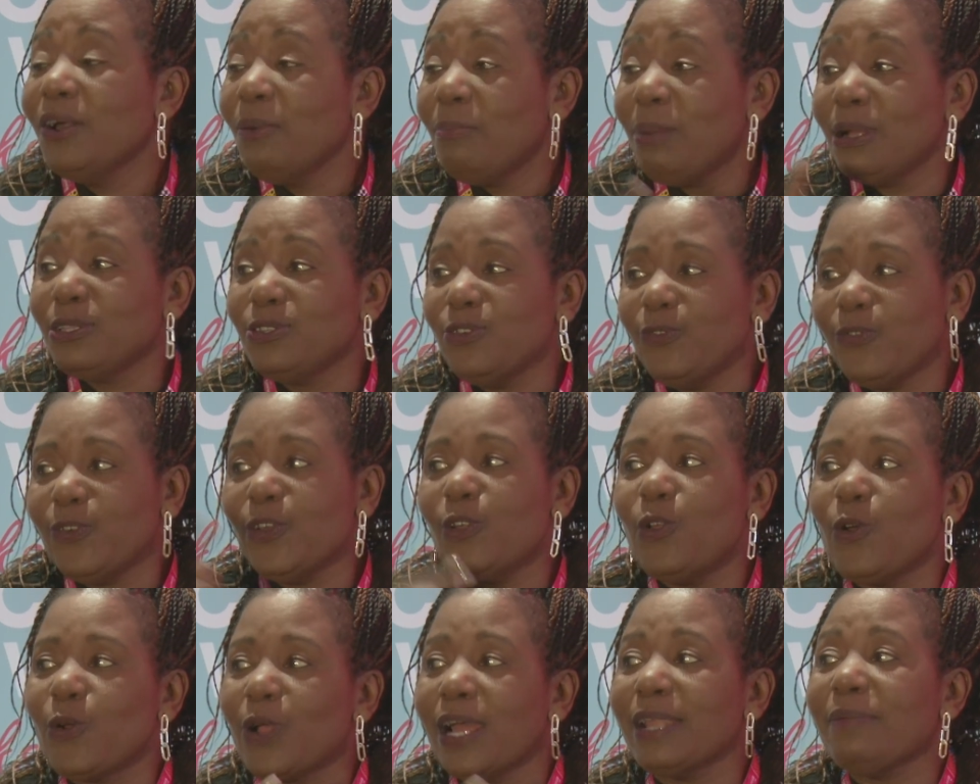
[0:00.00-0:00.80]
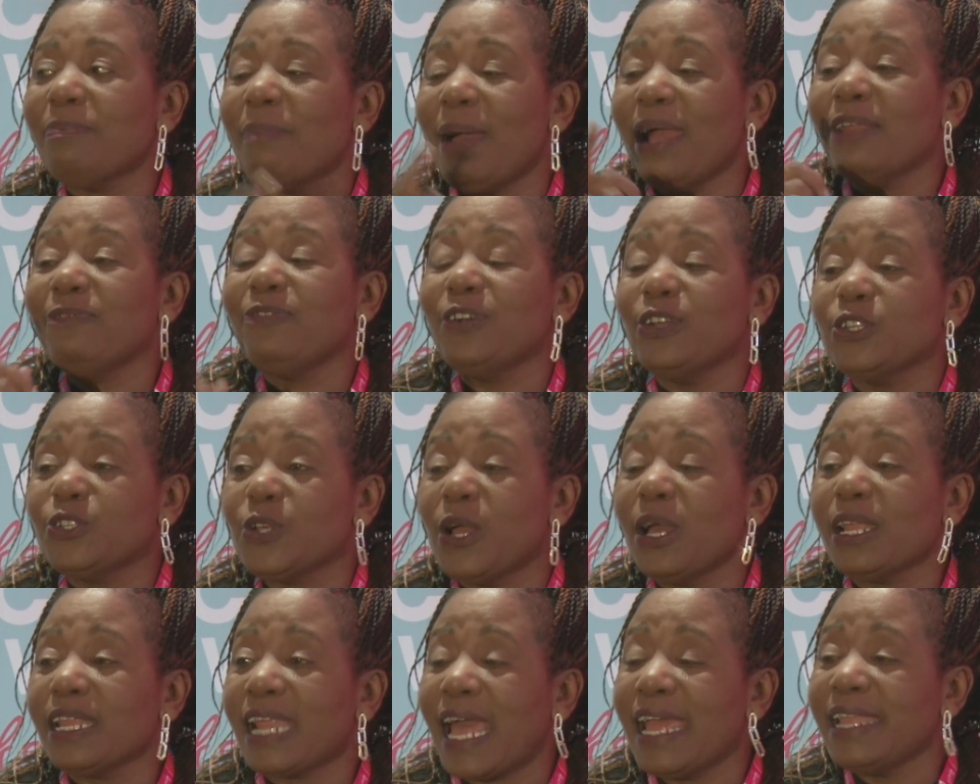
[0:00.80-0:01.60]
But if you look at mine for
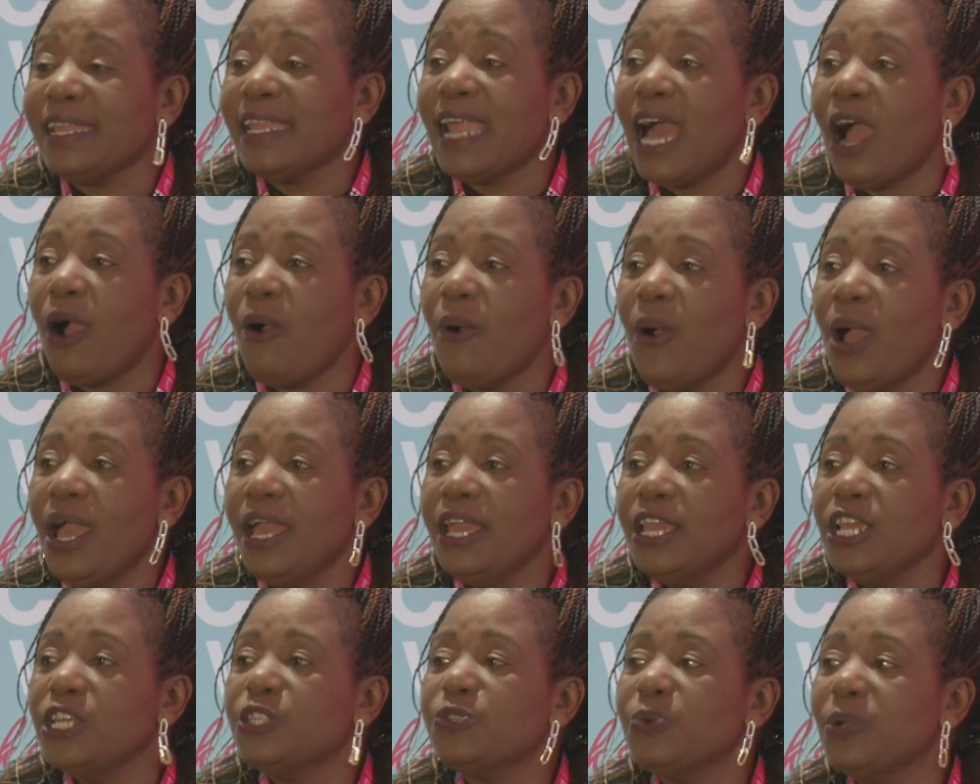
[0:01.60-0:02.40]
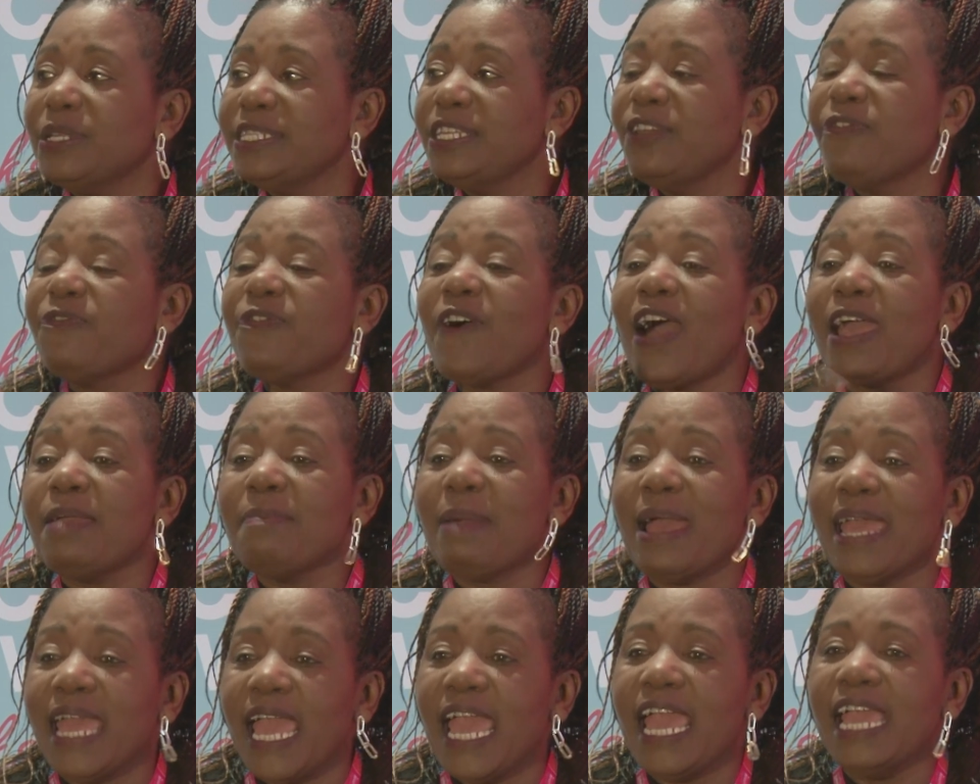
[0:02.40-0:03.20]
sure, right now, it will defy
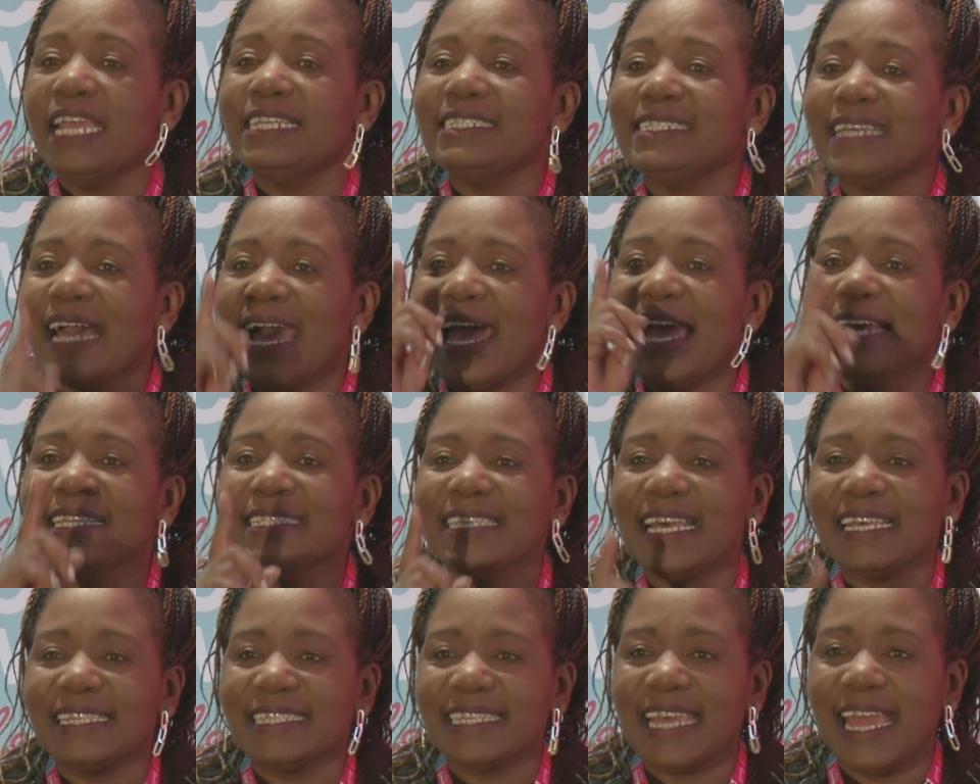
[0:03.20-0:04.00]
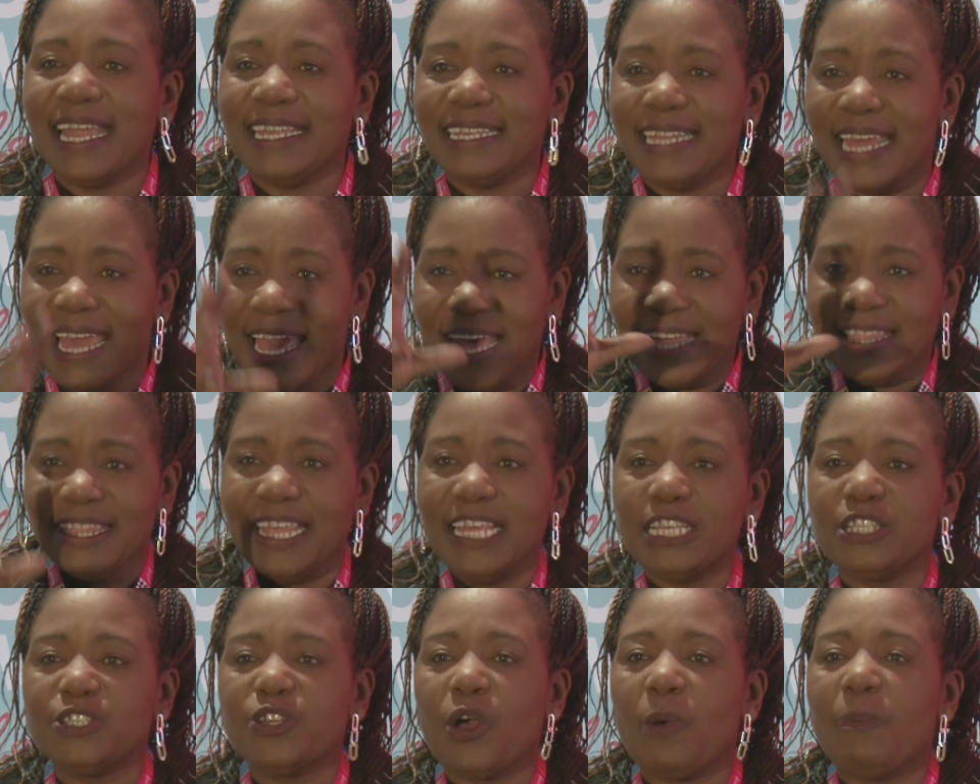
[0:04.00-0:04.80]
my age. Hence, I said
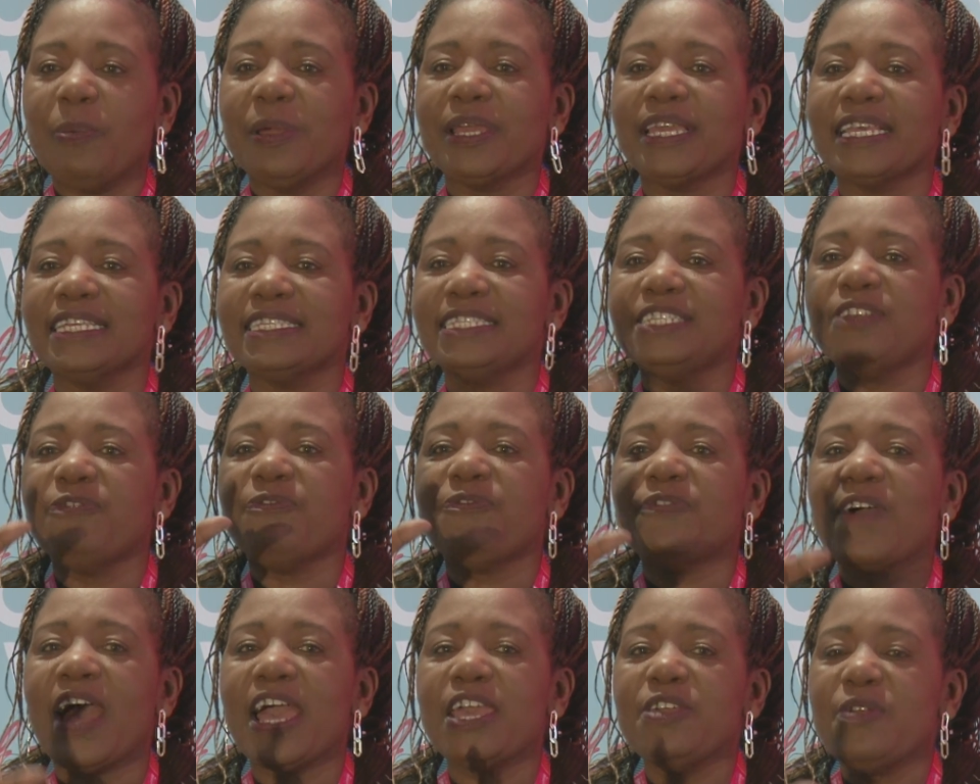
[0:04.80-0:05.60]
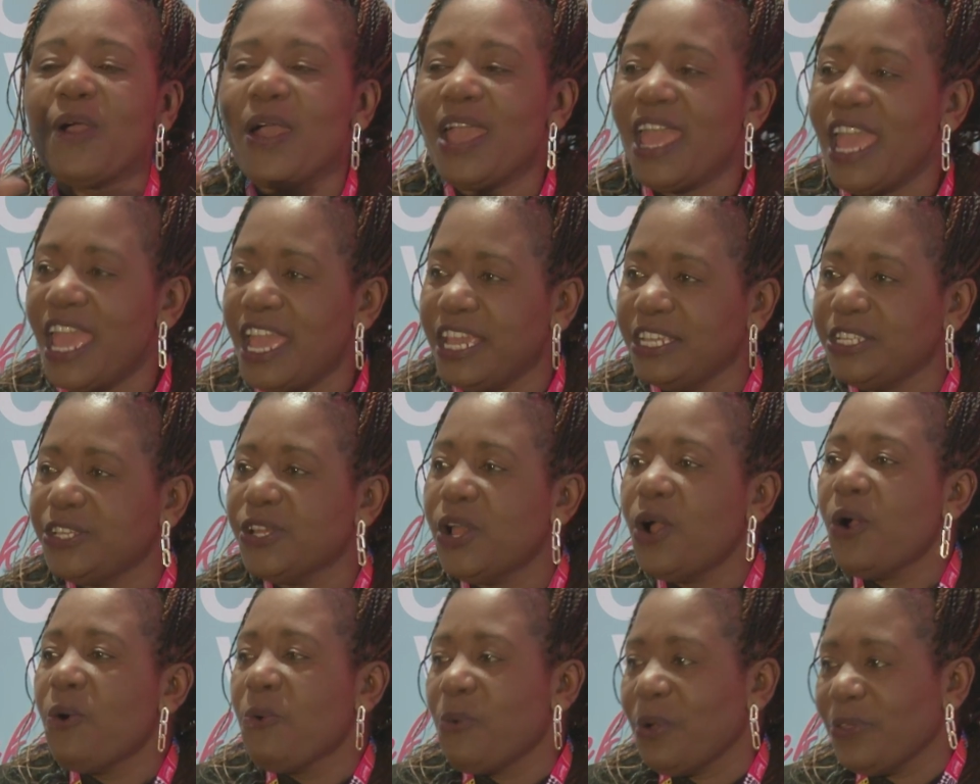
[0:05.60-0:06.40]
this topic is defy your age
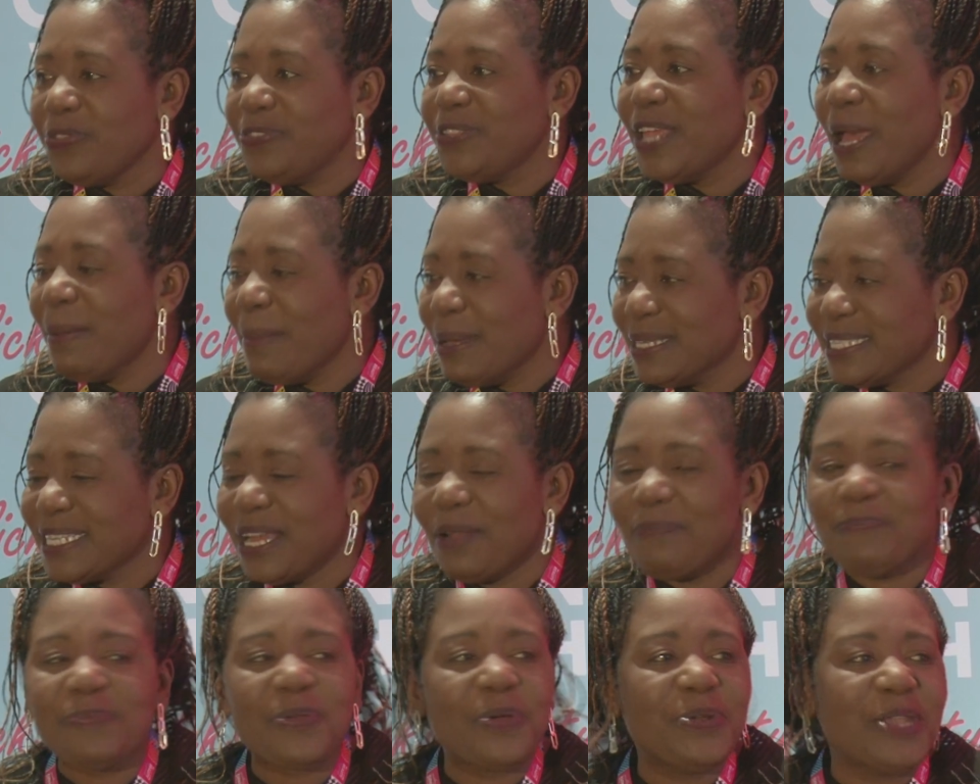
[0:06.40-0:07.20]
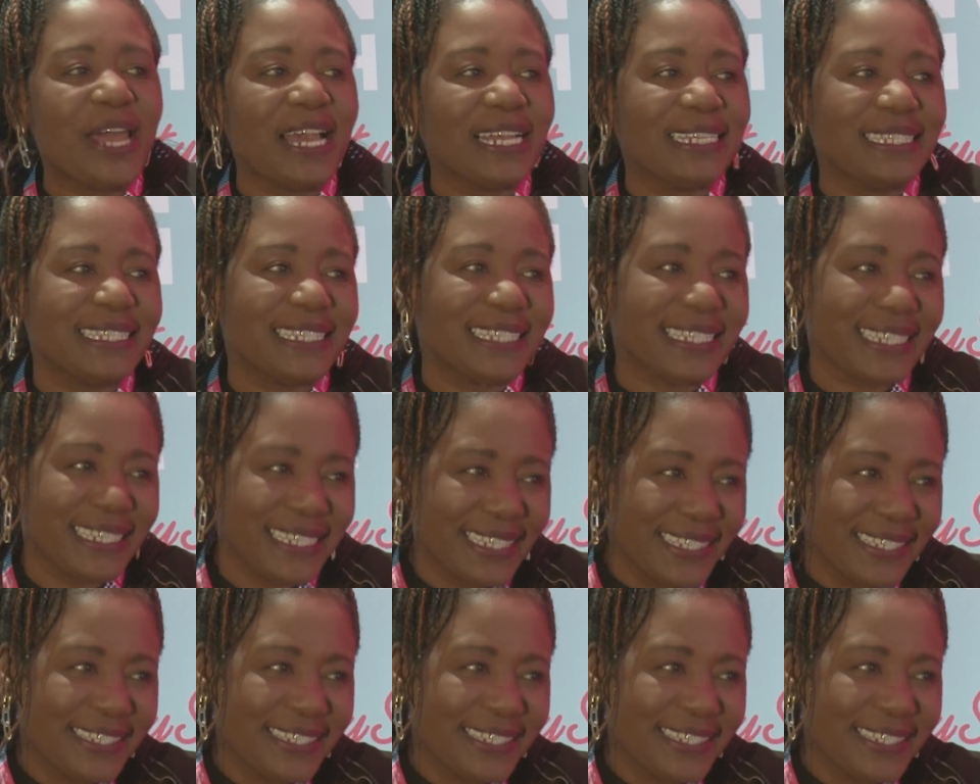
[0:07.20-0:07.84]
with Dermacell products.